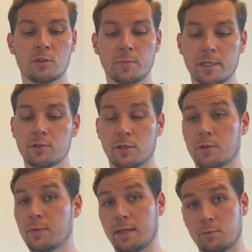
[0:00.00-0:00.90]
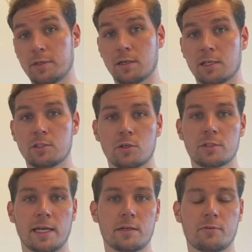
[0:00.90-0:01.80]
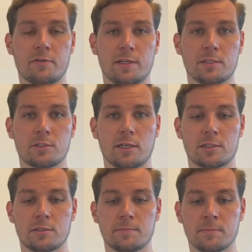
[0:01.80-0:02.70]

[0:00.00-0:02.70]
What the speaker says: to make sure that we can realize those data-driven insights.